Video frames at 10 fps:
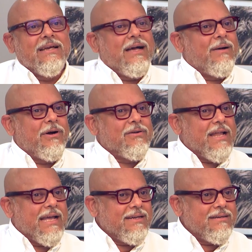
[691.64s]
About
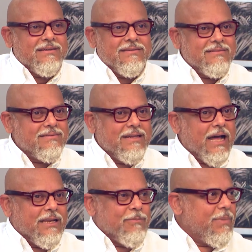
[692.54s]
nine
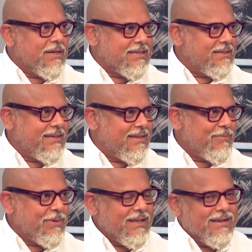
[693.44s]
galibas that turned
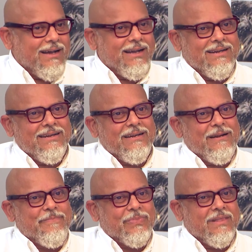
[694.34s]
up in our garden.
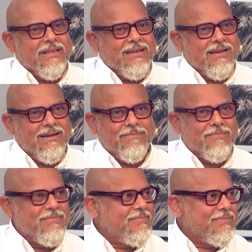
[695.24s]
Uh,
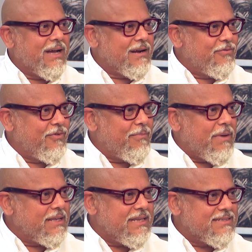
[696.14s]
garden full of
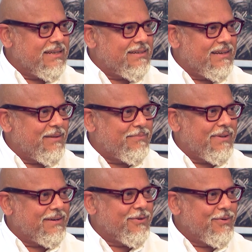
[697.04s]
monkeys that turn up
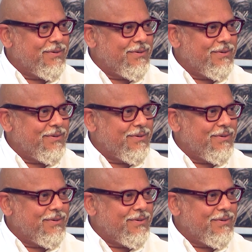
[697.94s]
and go.